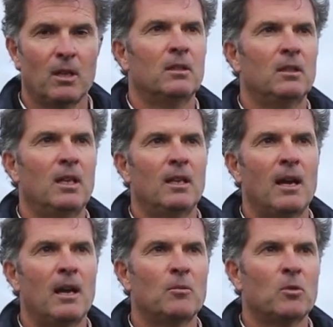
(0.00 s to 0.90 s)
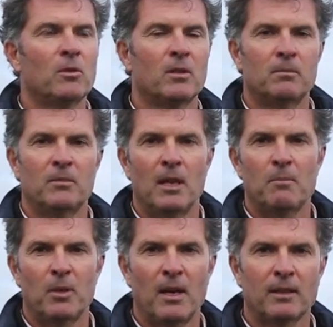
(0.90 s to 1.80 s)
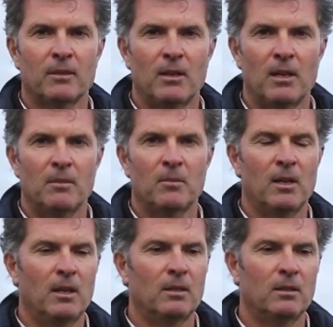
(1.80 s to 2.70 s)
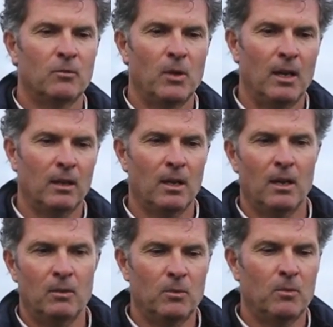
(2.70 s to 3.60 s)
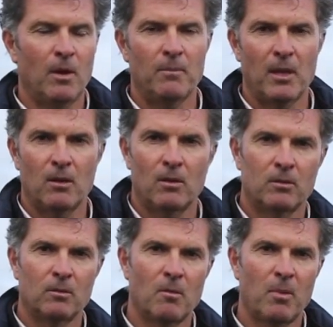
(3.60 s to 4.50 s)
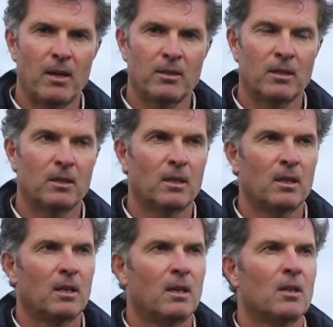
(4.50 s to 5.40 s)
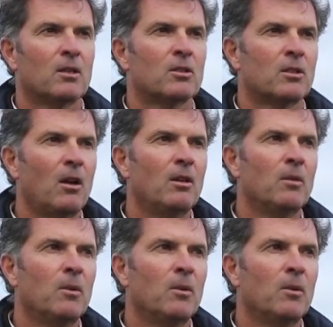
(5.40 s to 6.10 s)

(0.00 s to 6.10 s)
the dead arm or the unproductive arm, and if we had a cane we'd wrap that on and replace it. Slowly